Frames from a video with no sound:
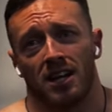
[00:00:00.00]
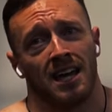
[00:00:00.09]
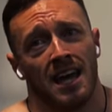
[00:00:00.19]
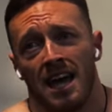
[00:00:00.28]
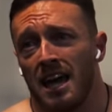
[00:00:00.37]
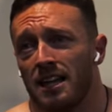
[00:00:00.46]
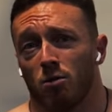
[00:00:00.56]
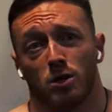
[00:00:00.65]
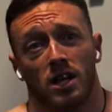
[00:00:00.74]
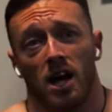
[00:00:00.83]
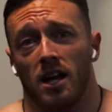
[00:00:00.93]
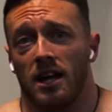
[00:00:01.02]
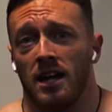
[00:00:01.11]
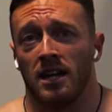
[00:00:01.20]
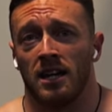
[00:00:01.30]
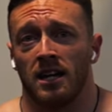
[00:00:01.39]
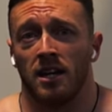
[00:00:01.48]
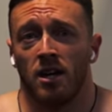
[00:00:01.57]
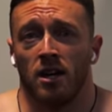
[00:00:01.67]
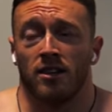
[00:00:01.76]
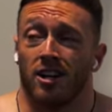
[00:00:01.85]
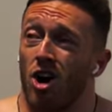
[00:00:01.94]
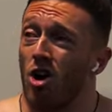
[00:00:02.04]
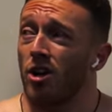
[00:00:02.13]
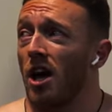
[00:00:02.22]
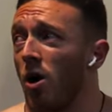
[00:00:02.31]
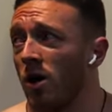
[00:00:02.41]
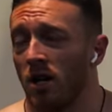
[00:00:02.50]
And then we're done. Then cardio.